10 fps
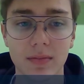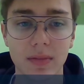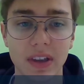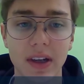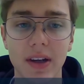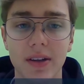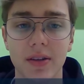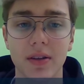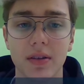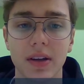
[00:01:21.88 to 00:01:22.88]
Then
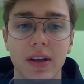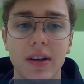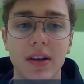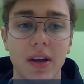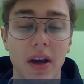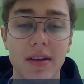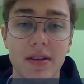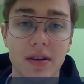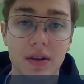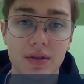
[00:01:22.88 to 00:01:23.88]
later in the
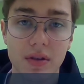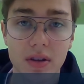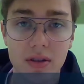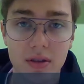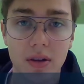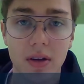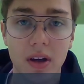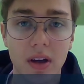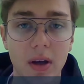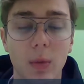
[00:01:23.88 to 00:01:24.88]
1800s,
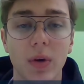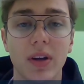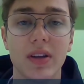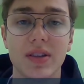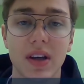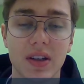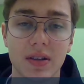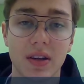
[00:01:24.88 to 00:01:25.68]
when this had